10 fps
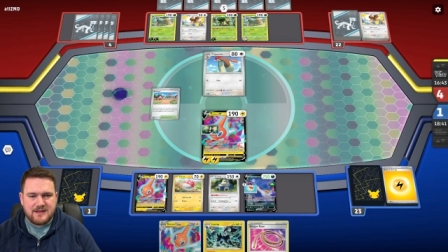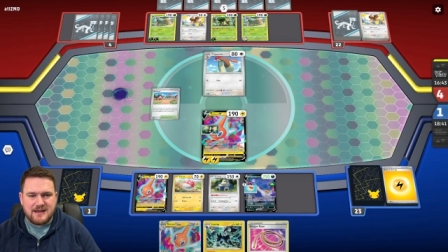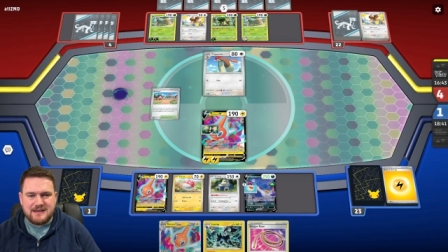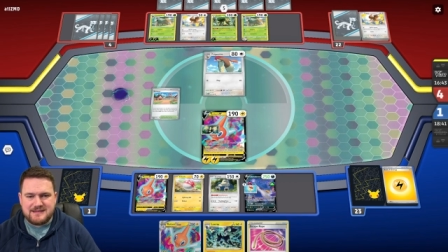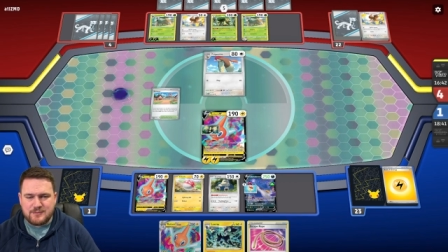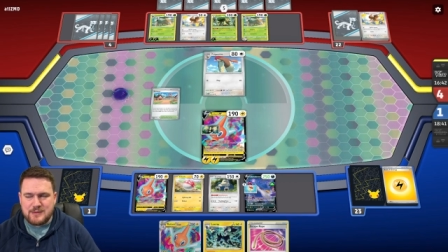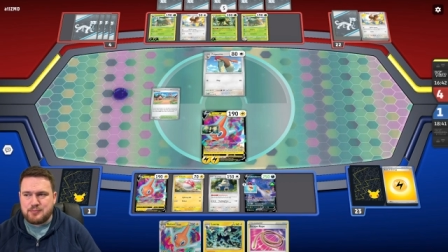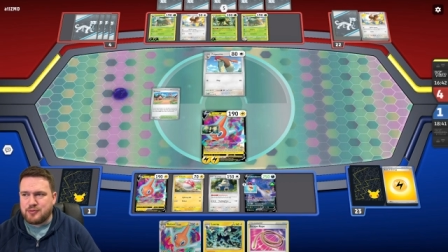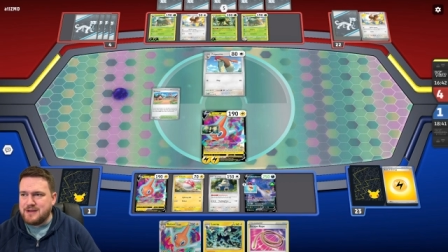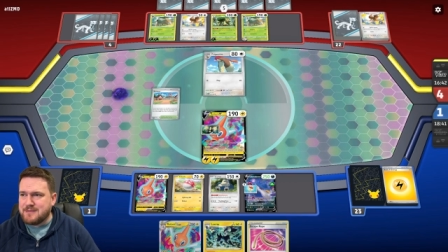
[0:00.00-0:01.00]
And we
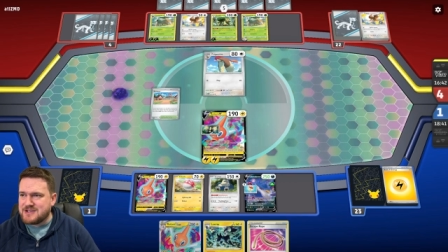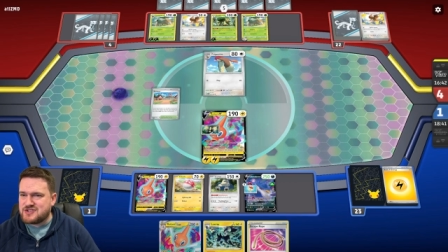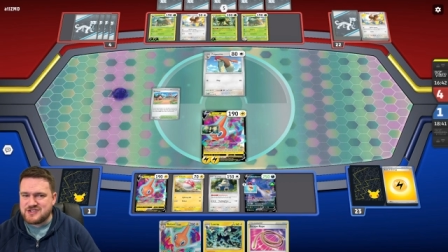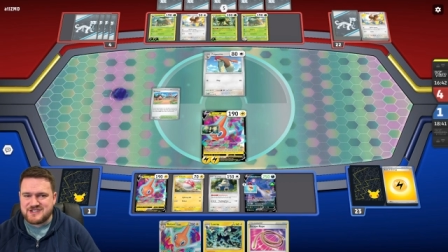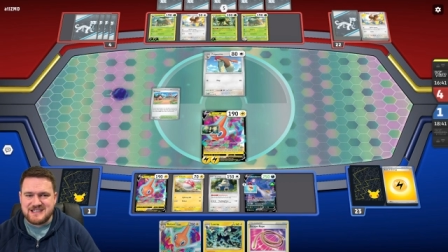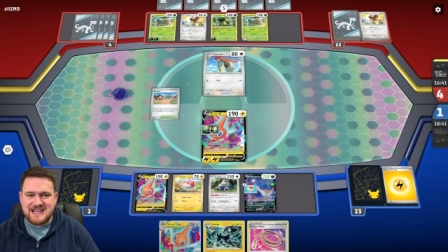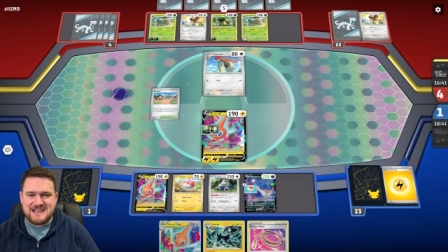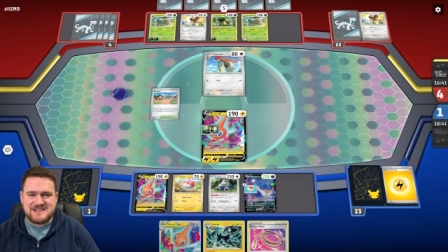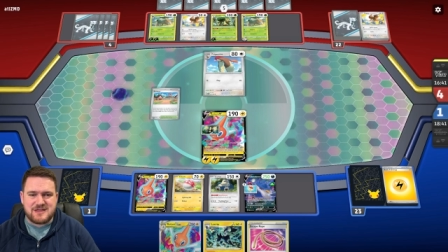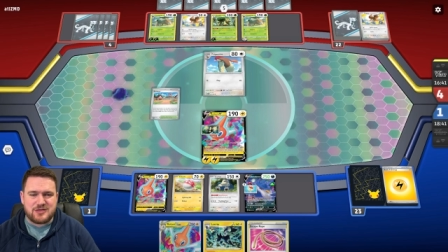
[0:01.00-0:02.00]
pretty much just
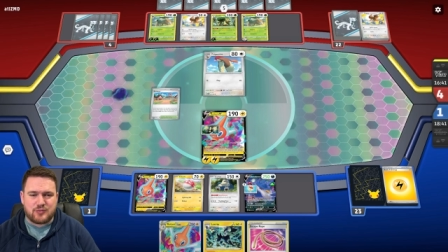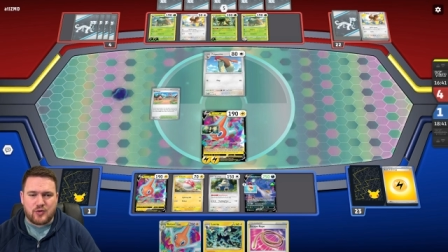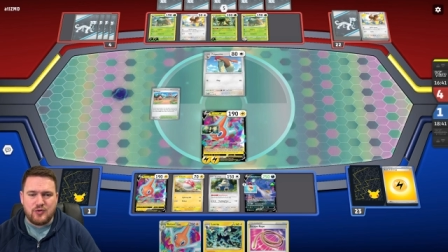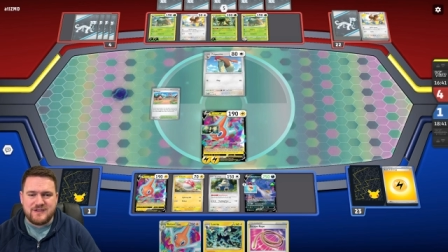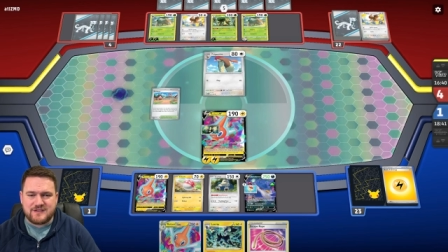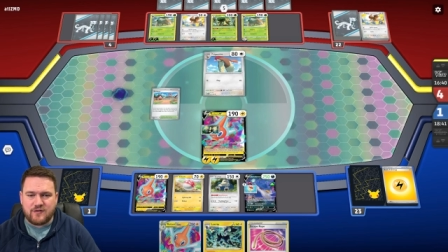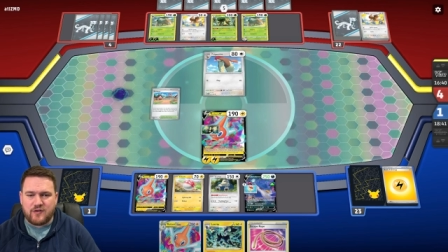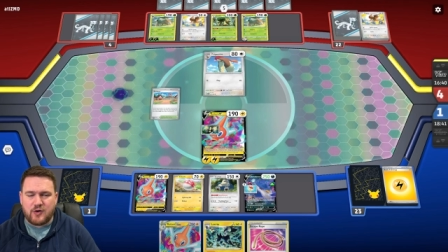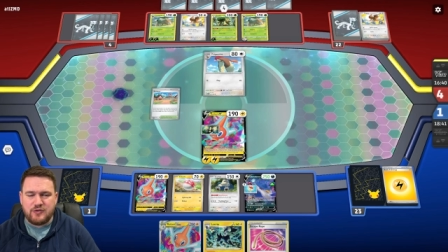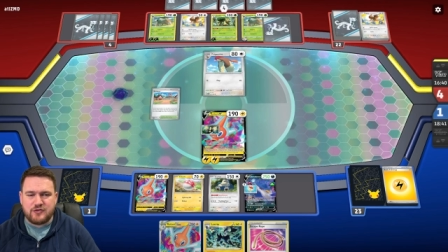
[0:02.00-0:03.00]
need to throw this
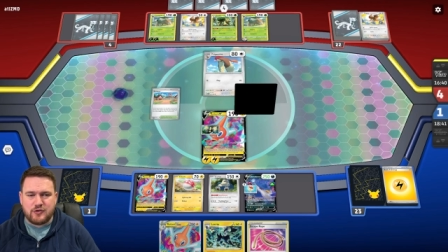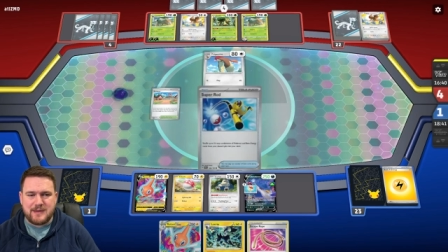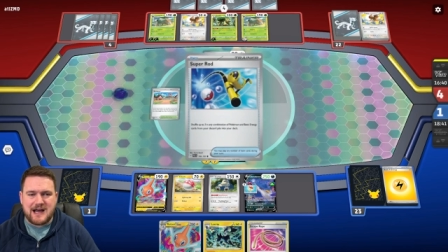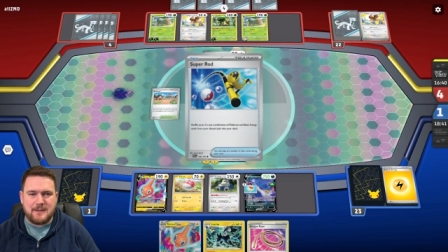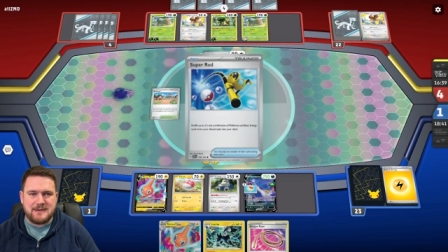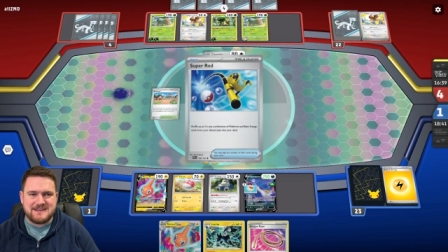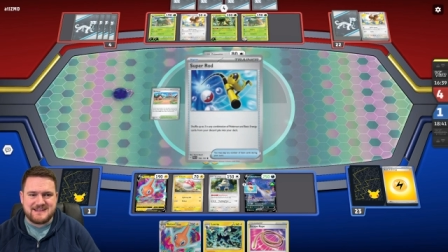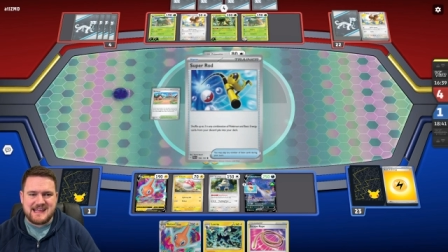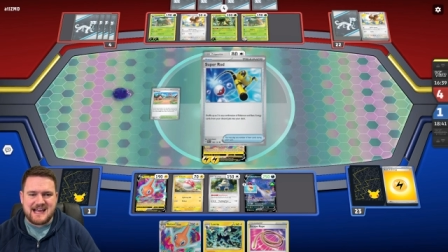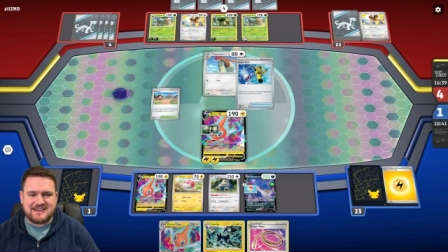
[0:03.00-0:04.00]
Voltorb up
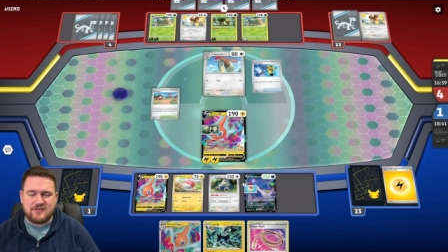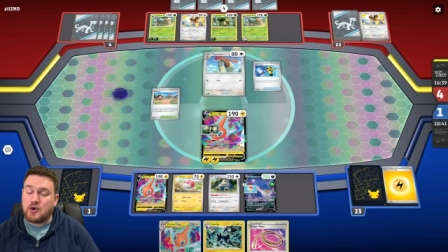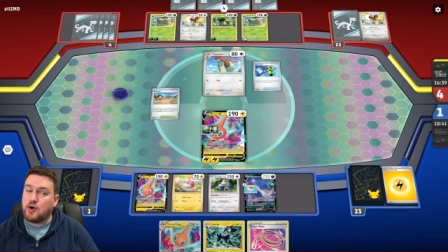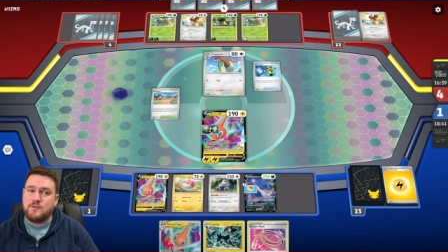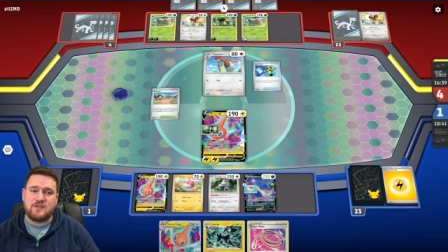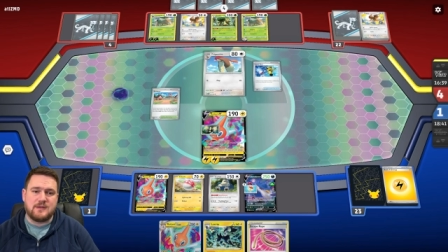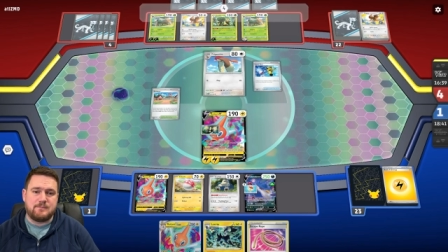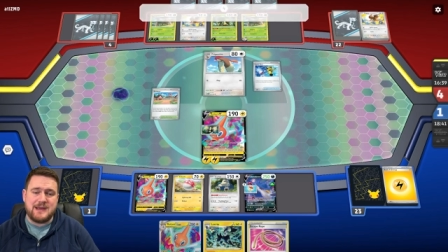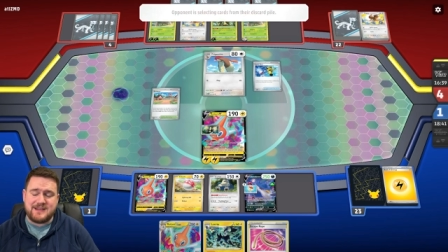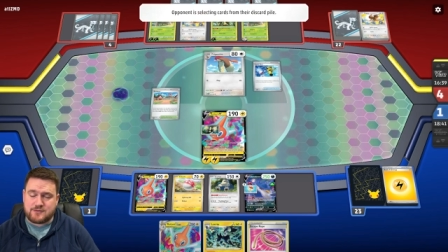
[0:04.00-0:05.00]
into the active and hope for the
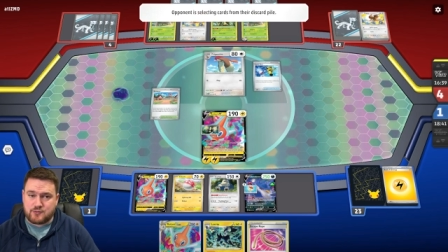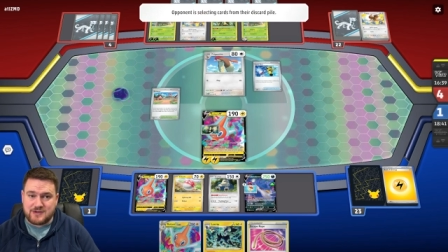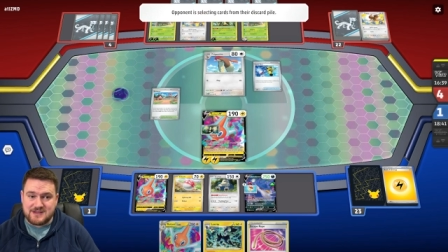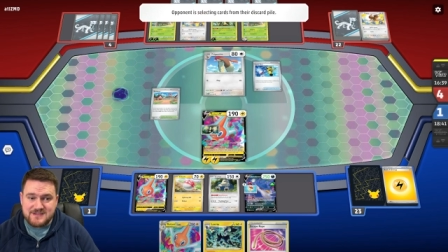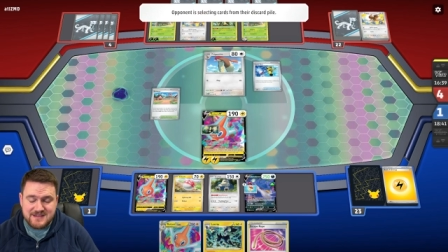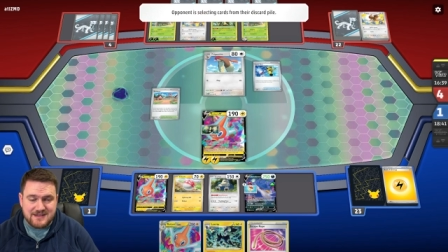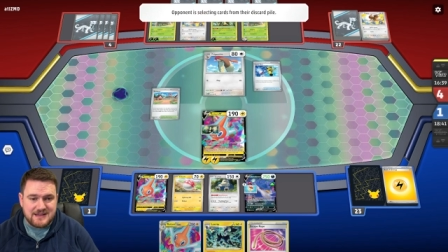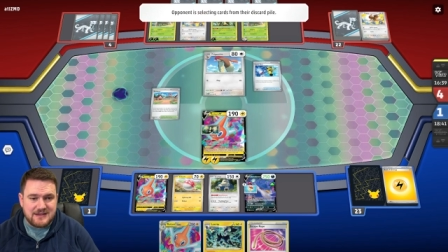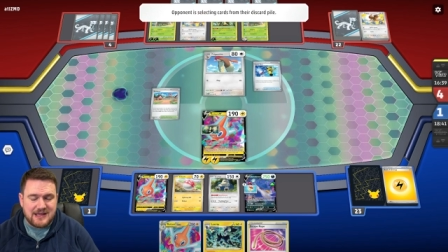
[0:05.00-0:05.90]
best, realistically.